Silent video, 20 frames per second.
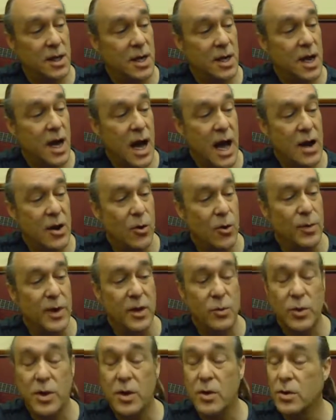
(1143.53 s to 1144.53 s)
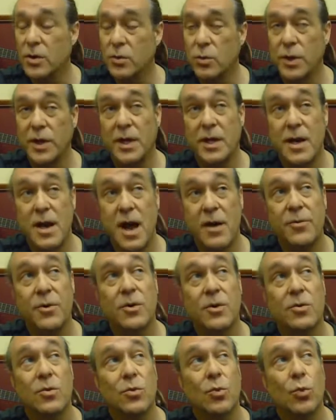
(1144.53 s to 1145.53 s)
Yeah. I don't mean we were, we
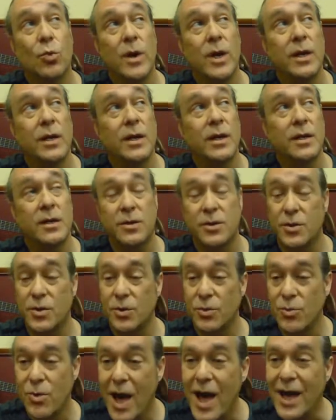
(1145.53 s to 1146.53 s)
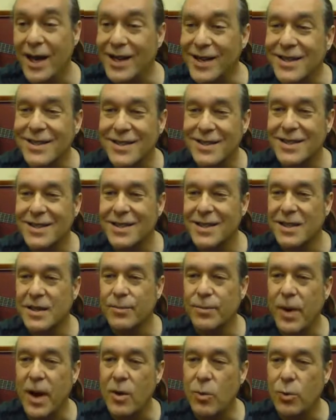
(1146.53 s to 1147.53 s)
never went into the red,
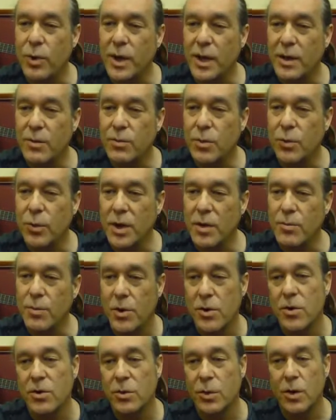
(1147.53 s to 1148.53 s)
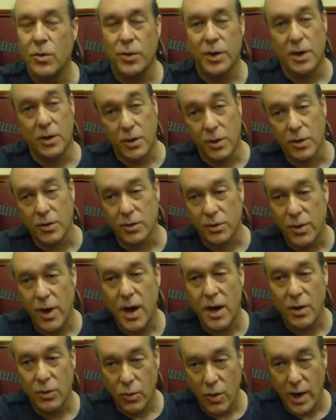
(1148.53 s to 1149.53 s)
but we, we burned what we earned
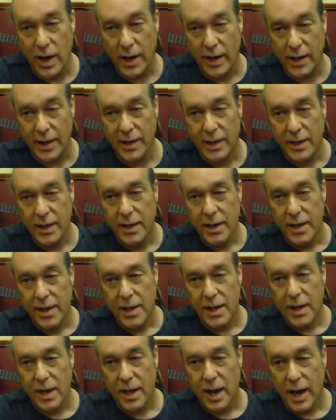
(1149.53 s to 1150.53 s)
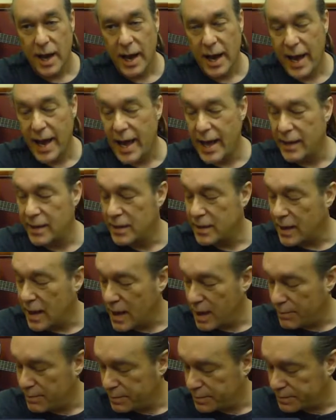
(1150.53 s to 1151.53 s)
right away. Right. And,
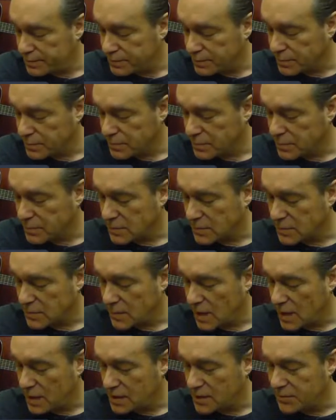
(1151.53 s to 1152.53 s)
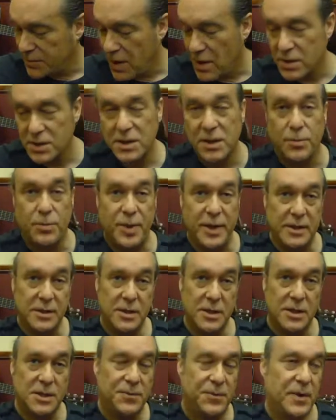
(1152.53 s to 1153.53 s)
um, as far as the
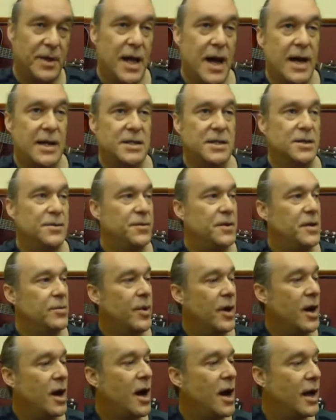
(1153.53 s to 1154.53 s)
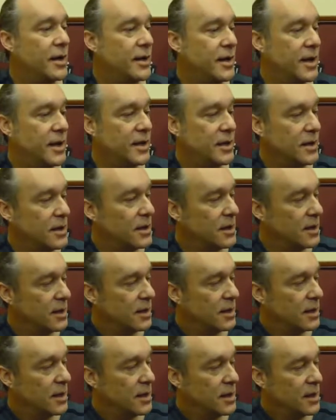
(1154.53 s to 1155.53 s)
business philosophy behind it,
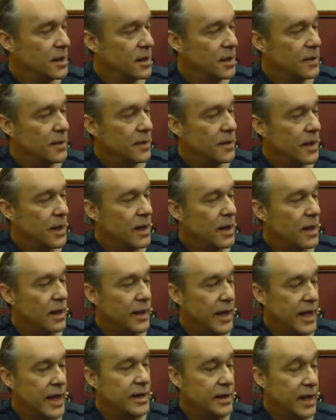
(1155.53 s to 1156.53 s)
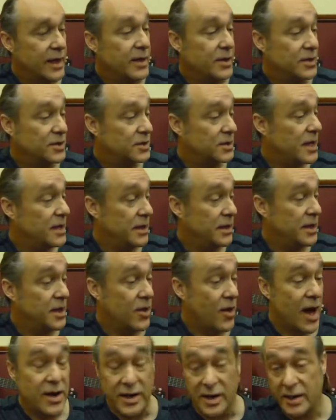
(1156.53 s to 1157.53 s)
again, like you said, you
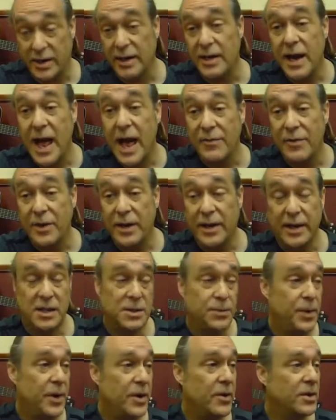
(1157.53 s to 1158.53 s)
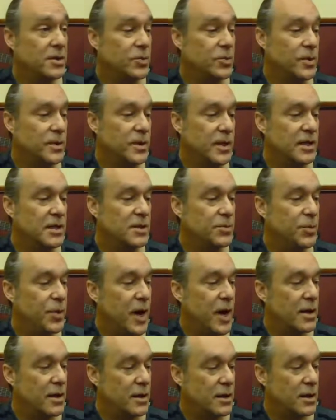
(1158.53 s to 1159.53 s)
know, I didn't, didn't have any experience with this,
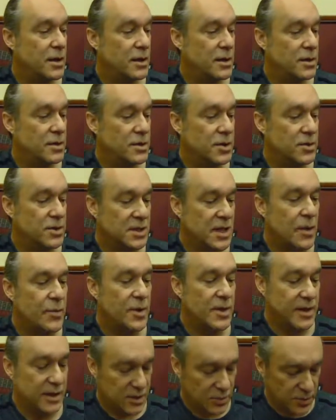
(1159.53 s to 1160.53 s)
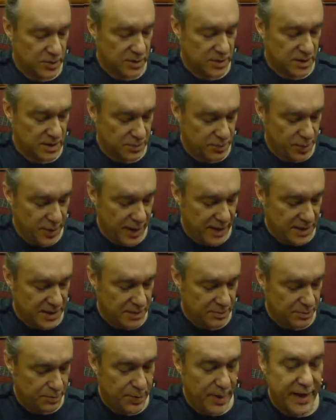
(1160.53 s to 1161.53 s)
but so some of this was just
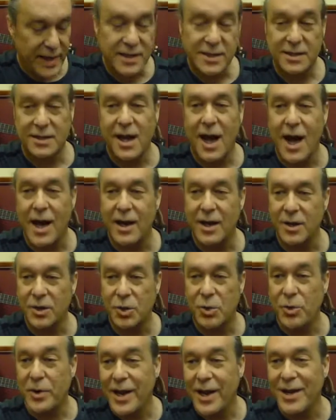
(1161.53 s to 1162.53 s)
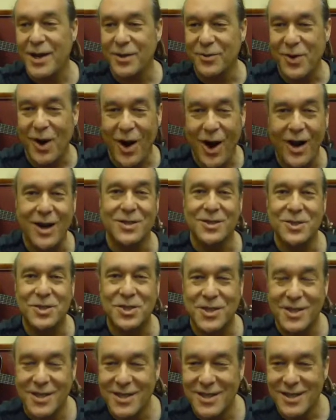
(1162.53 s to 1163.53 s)
based, based on a creative
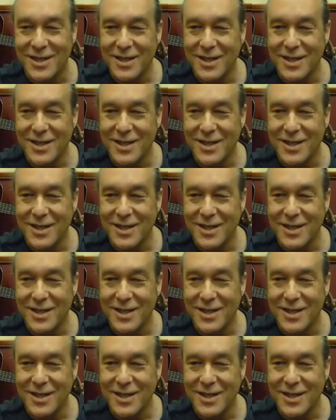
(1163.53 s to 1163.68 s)
hunch.